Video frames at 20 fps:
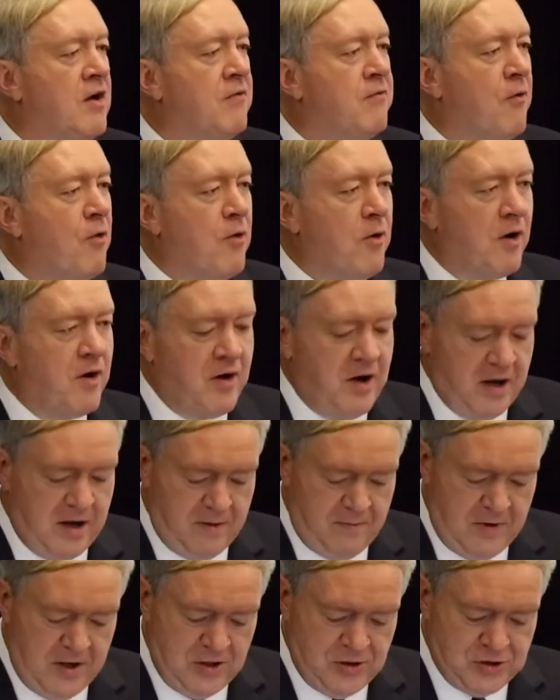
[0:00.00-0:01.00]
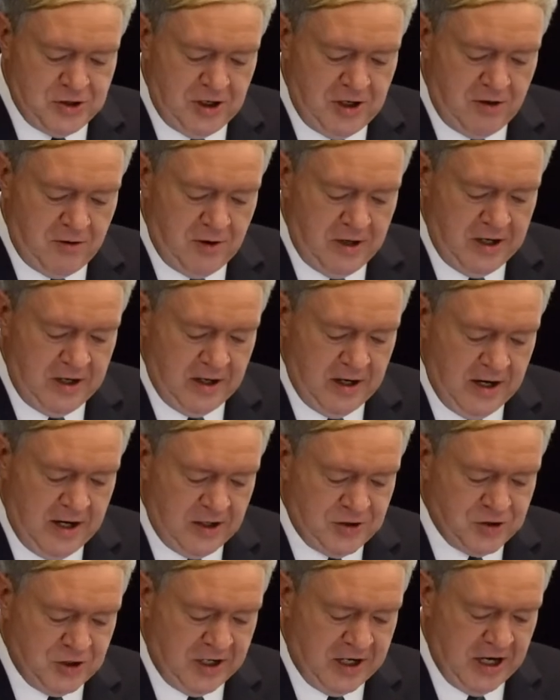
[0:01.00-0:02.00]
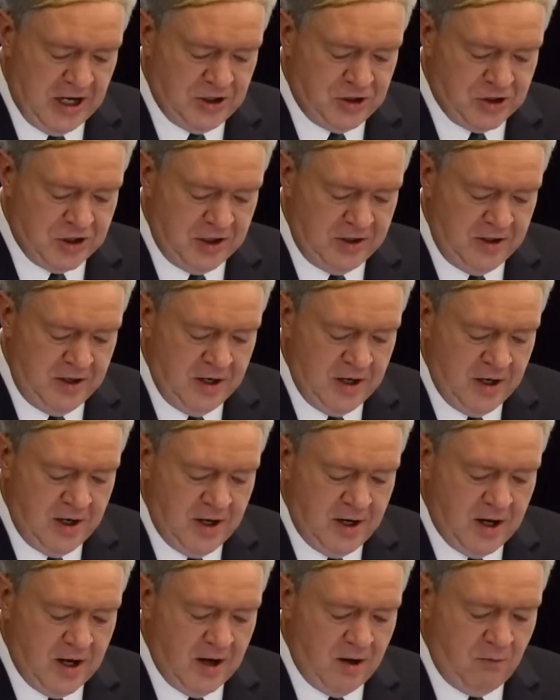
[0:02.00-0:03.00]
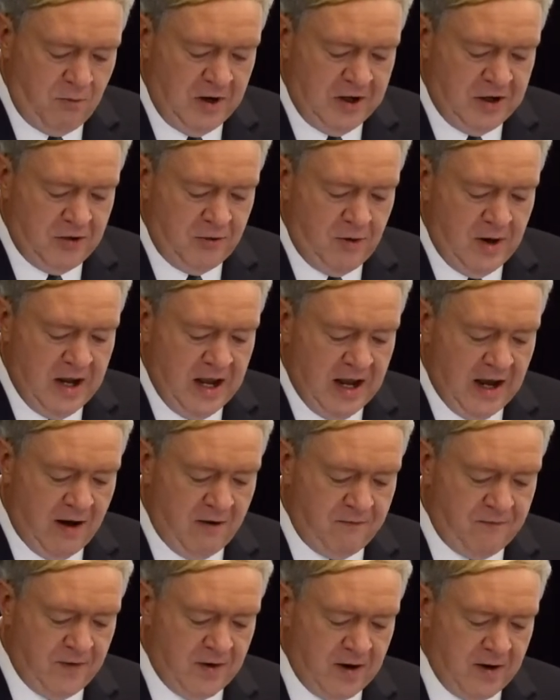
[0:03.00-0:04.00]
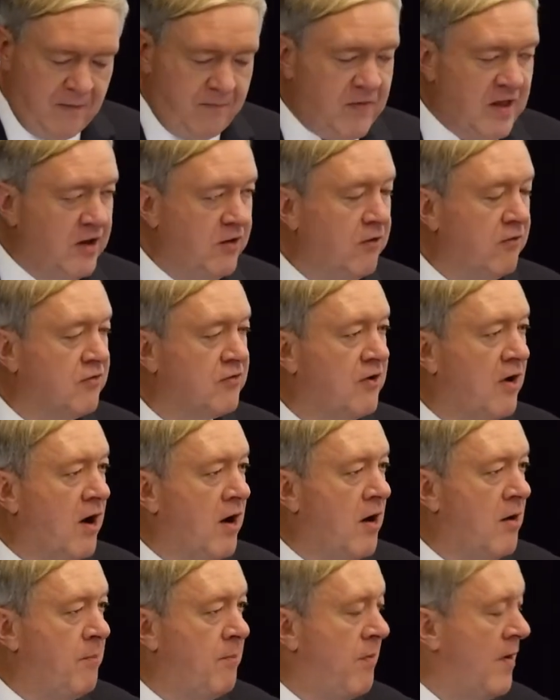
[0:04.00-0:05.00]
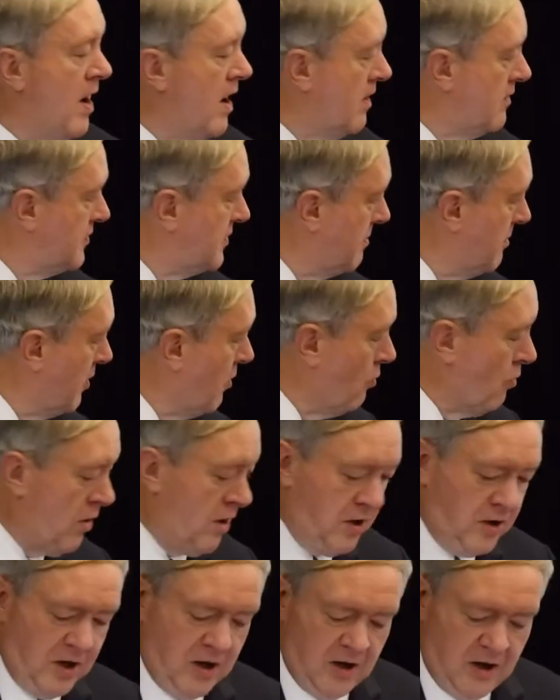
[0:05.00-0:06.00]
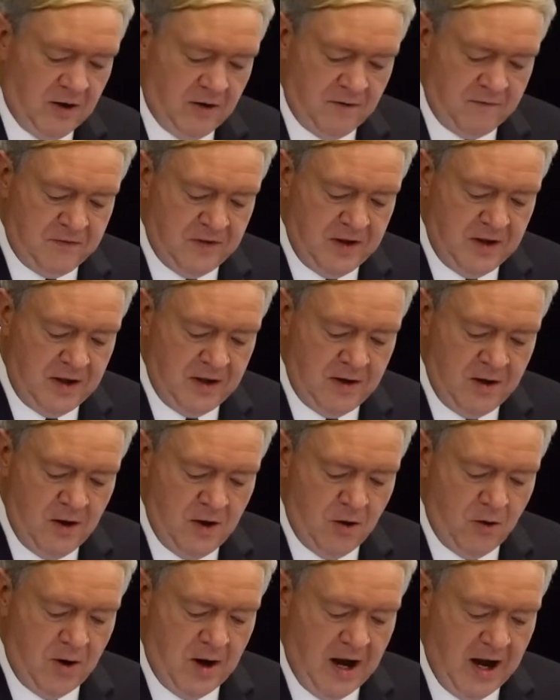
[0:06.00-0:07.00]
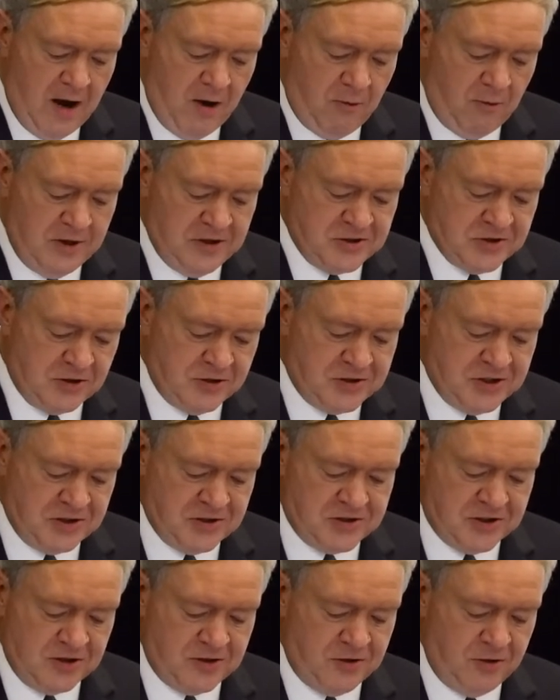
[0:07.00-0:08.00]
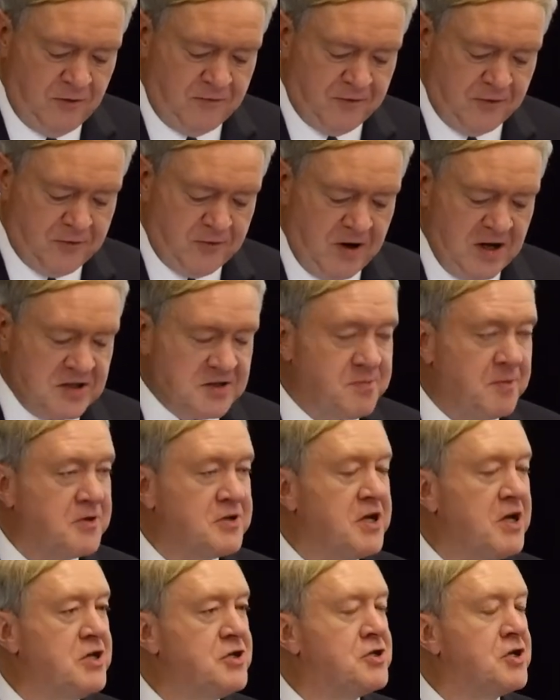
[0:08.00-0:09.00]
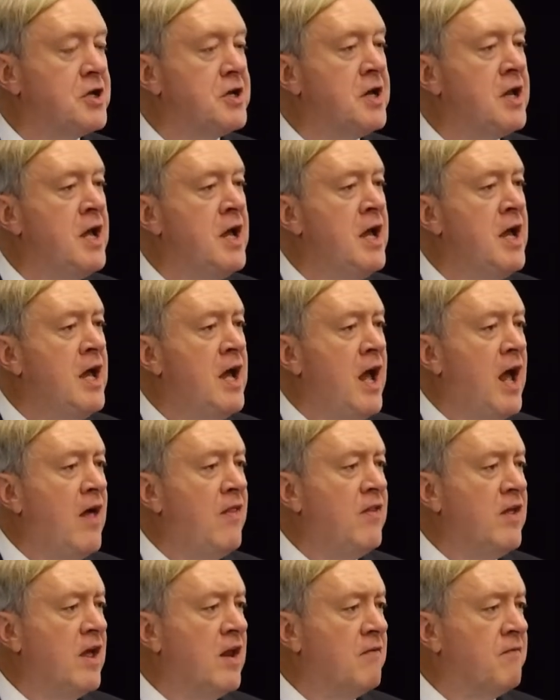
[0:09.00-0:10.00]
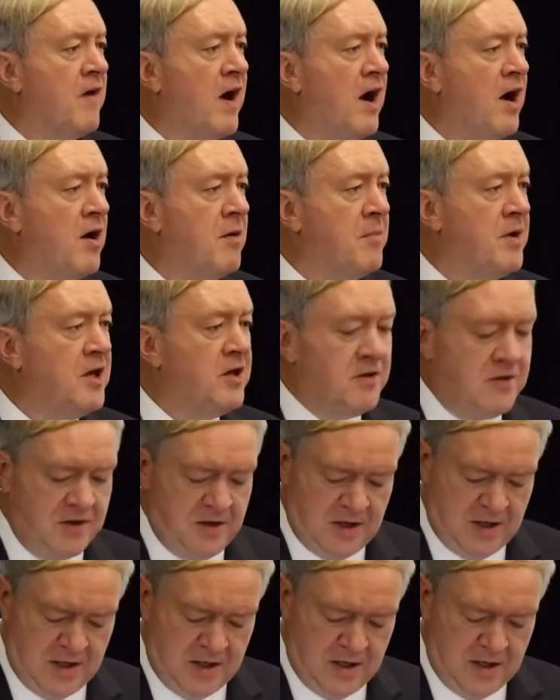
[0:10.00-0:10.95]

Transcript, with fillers: for engineering education. We do have, and you saw some of the work of the Ohio Research Institute for Transportation and the Environment.